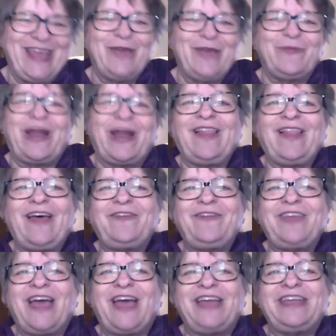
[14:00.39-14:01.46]
But I love the
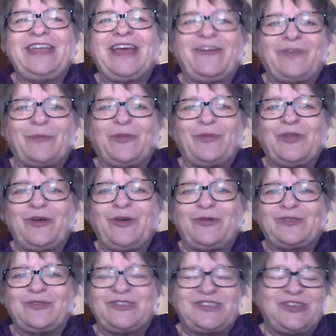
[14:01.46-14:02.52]
idea of the
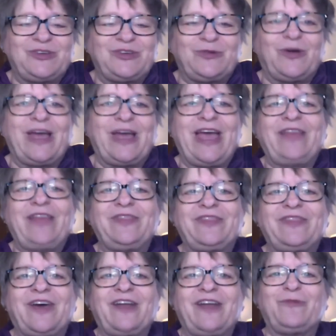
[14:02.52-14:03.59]
balloons too. I hadn't
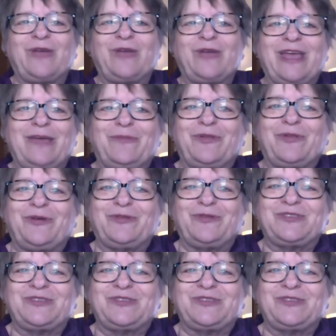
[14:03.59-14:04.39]
thought of bringing balloons.